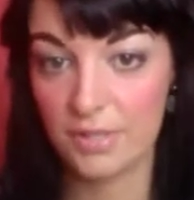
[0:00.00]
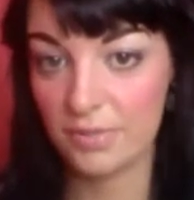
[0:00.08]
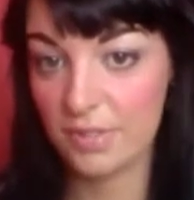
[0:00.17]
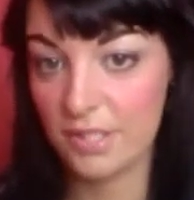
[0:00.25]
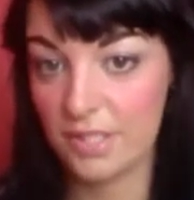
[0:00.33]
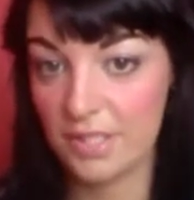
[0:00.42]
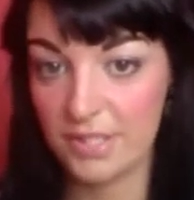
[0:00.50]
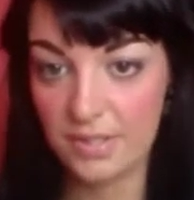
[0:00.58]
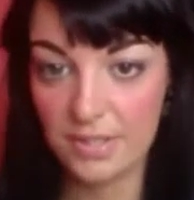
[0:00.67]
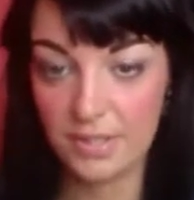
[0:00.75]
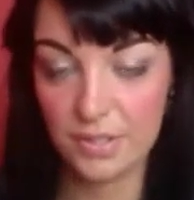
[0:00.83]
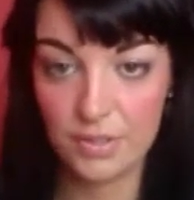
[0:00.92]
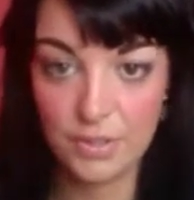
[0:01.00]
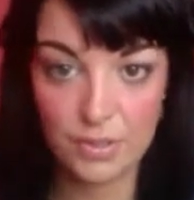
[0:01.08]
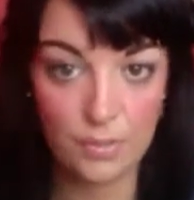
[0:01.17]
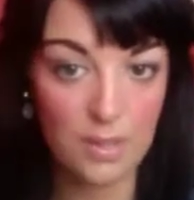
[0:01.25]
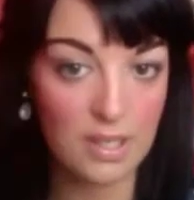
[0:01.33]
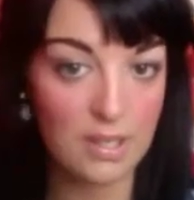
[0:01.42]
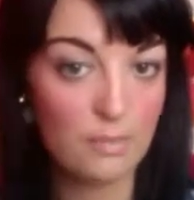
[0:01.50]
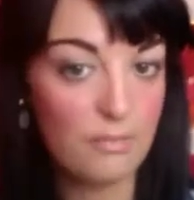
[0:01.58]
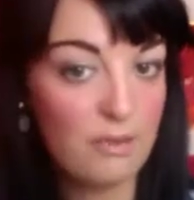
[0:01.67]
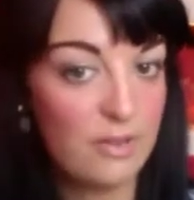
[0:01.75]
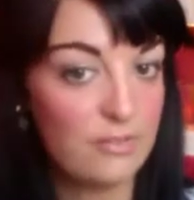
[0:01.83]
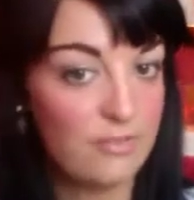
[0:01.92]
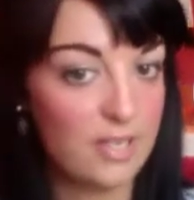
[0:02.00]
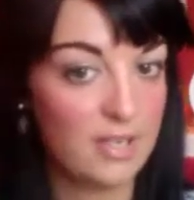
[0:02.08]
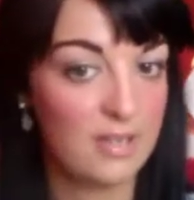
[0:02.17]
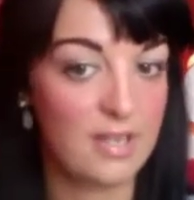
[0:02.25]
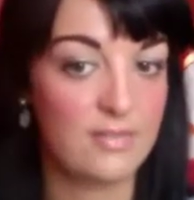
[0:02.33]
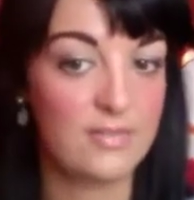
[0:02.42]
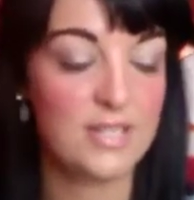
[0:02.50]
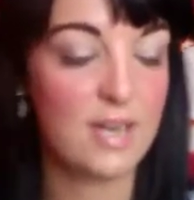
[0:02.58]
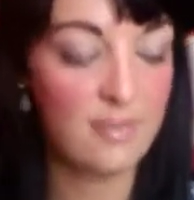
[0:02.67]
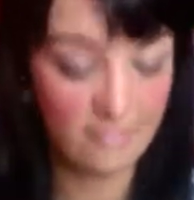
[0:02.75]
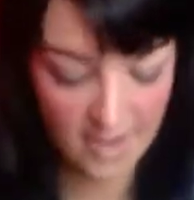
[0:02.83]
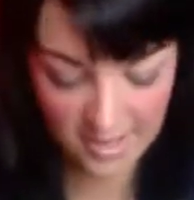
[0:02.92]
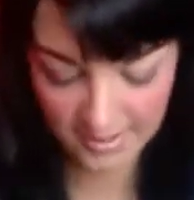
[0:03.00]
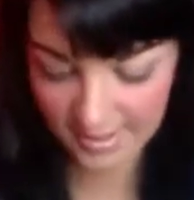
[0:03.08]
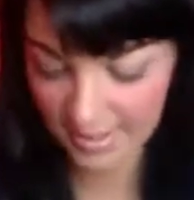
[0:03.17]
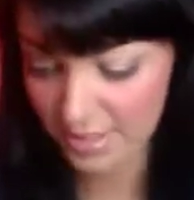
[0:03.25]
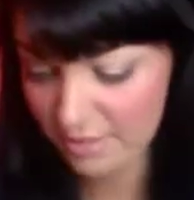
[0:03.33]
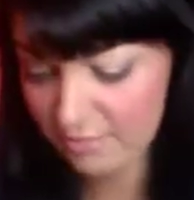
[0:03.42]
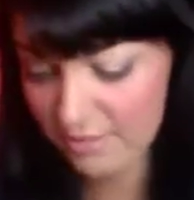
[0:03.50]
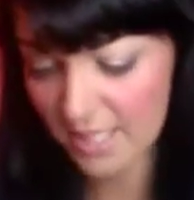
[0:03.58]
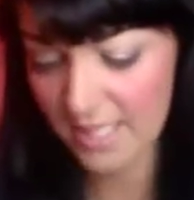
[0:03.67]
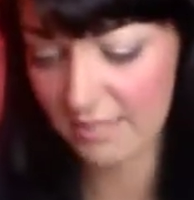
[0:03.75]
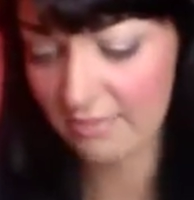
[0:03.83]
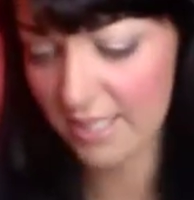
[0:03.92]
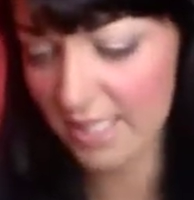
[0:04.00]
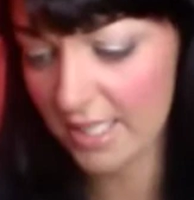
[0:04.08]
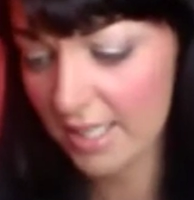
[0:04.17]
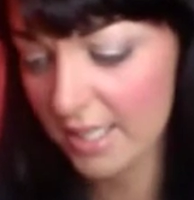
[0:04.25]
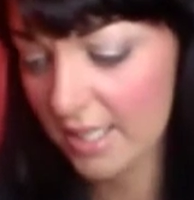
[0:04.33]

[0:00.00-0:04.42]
which is the twirling around the finger gives that effect, and it's a really, really